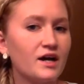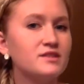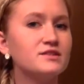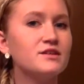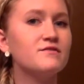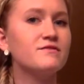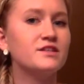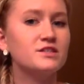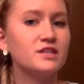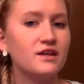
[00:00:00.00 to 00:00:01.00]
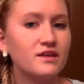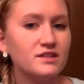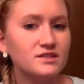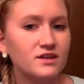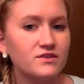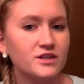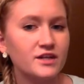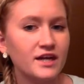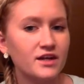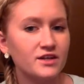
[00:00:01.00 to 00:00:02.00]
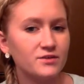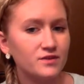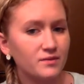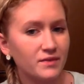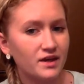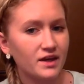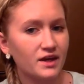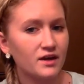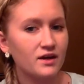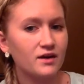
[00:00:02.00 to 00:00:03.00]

As you're fishtailing down your hair, you want to make it